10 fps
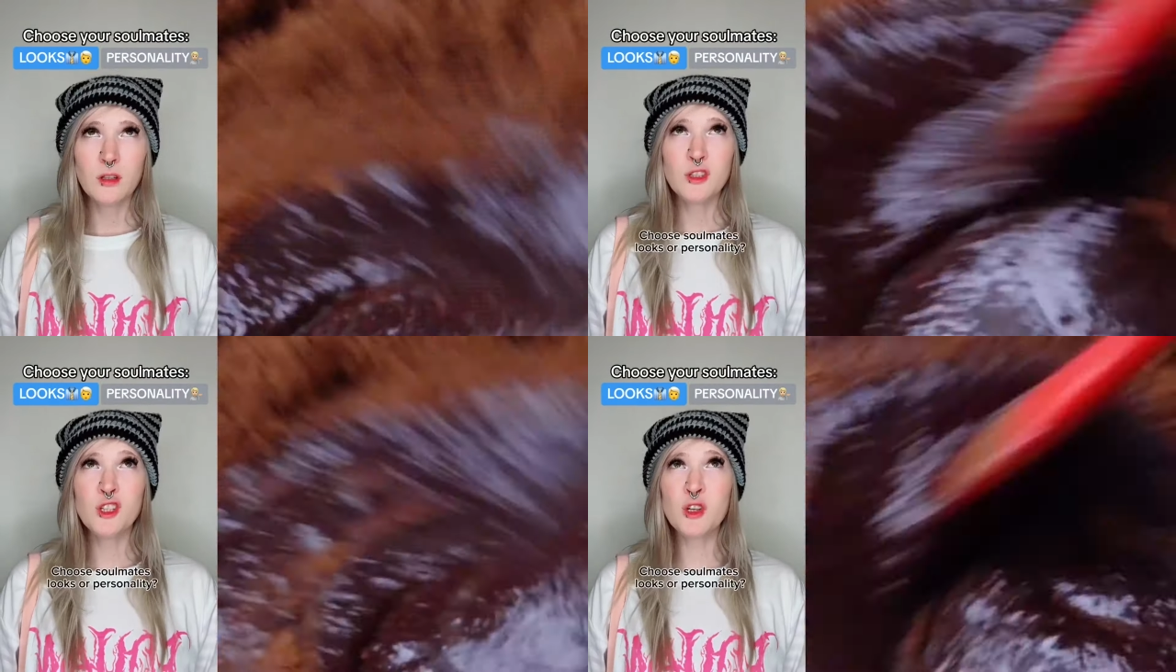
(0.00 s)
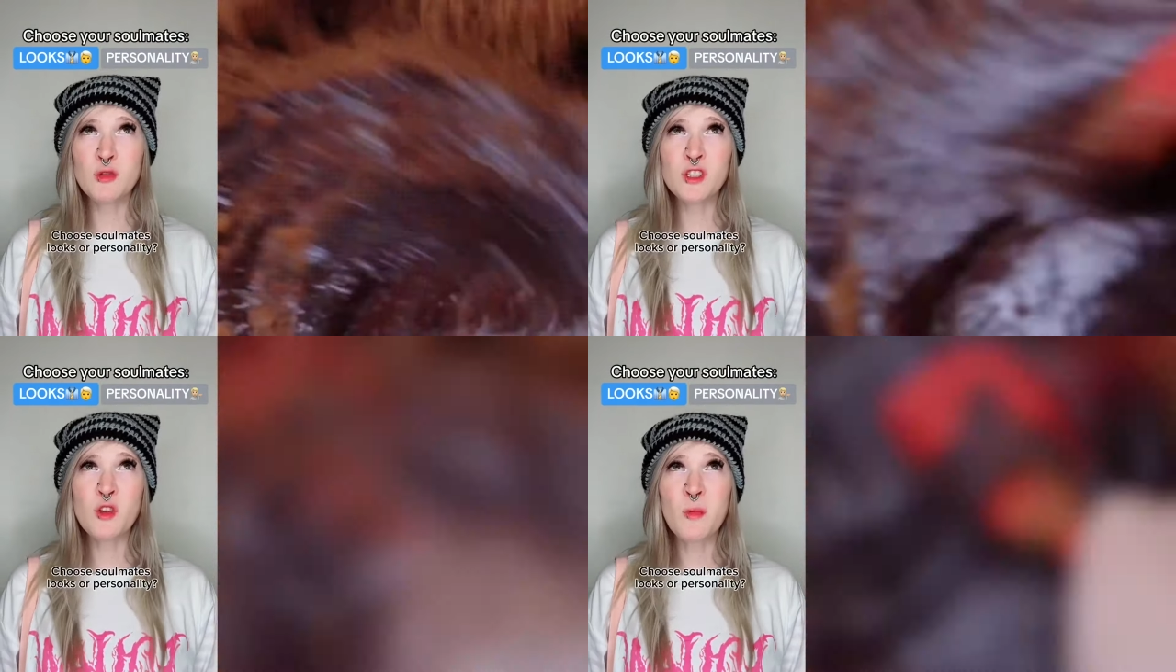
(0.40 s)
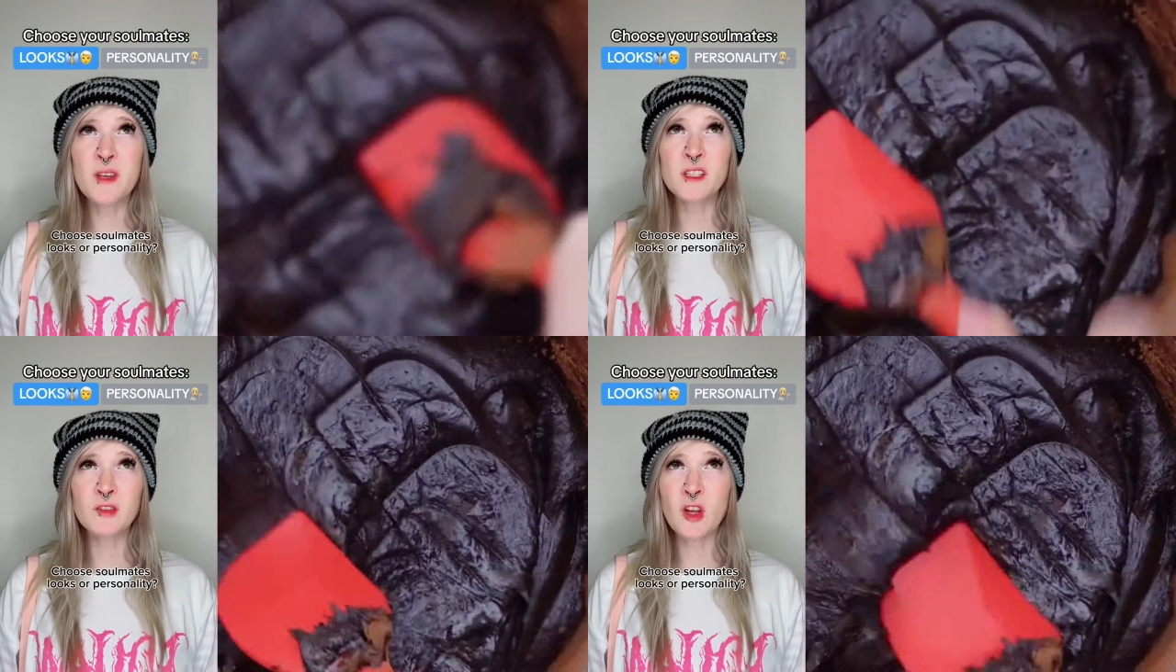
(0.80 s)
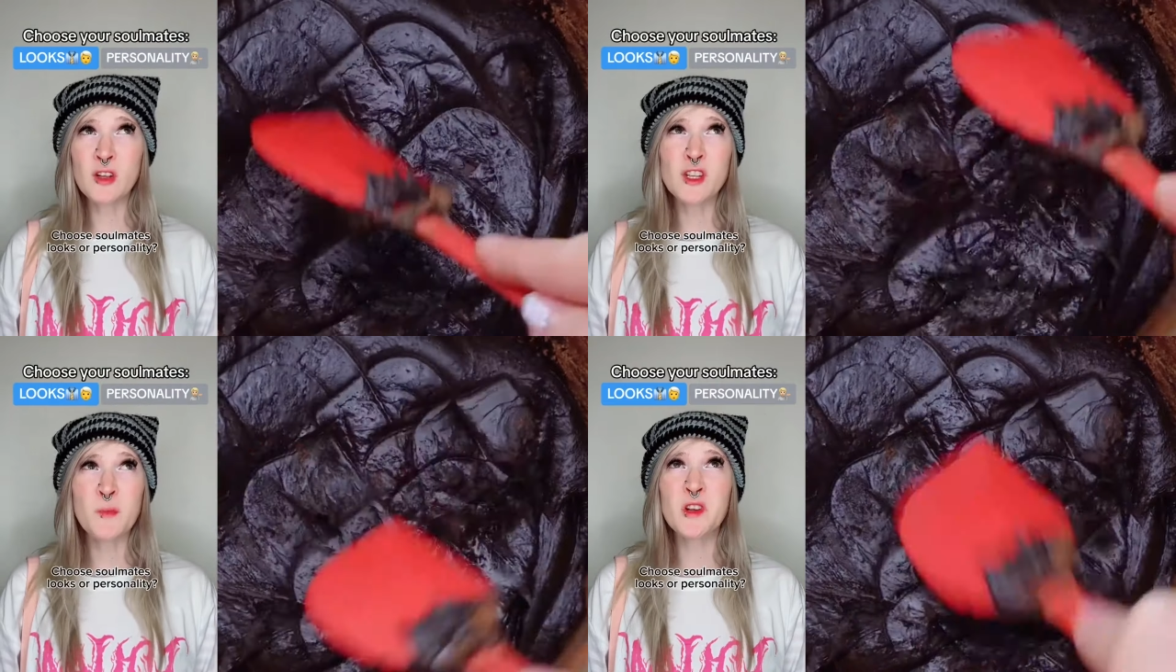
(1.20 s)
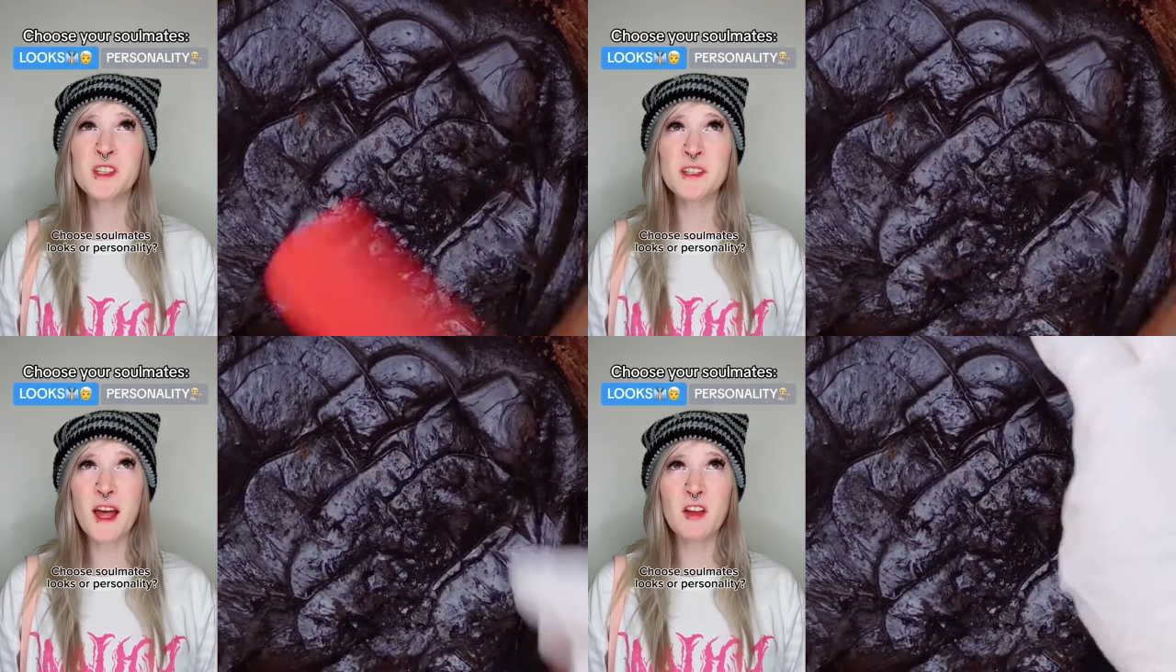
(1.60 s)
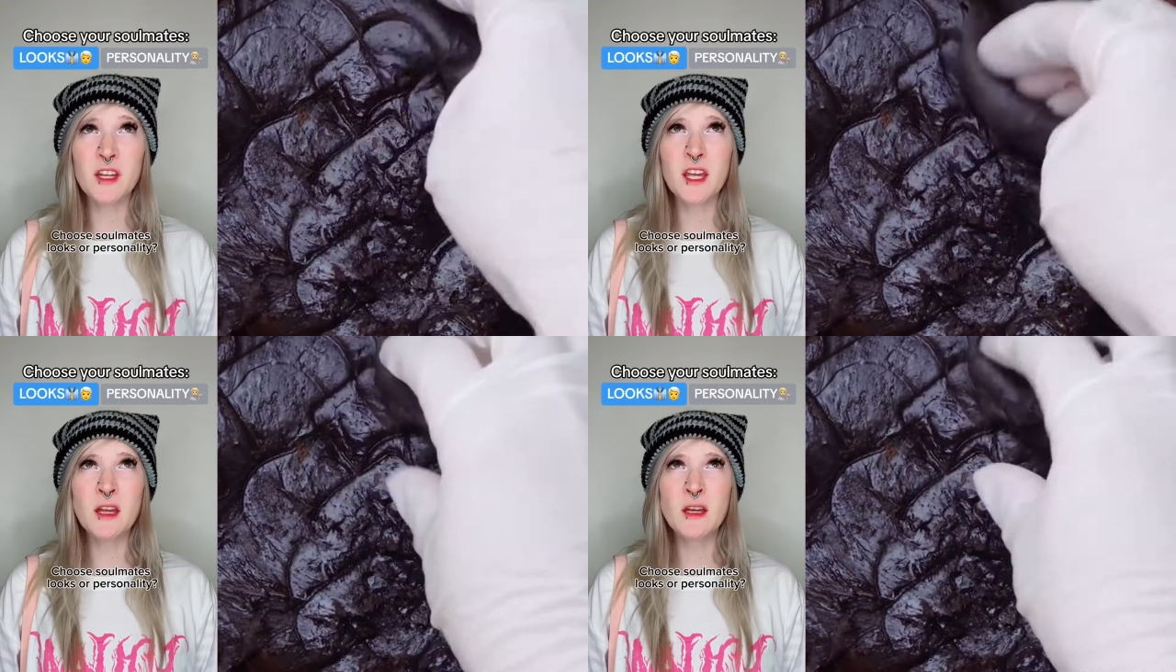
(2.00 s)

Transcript: Choose soulmate's looks or personality?